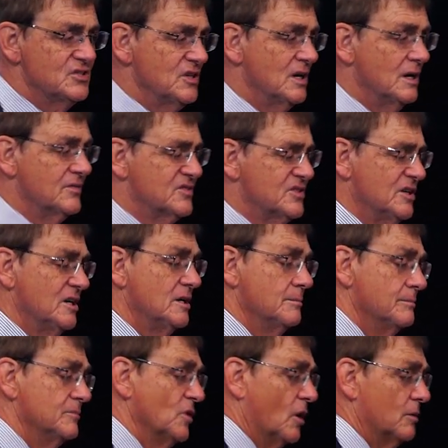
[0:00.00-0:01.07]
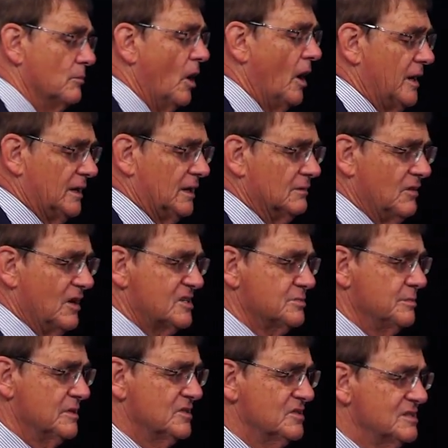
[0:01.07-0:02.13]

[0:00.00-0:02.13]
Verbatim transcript: the GFC, non-mining investment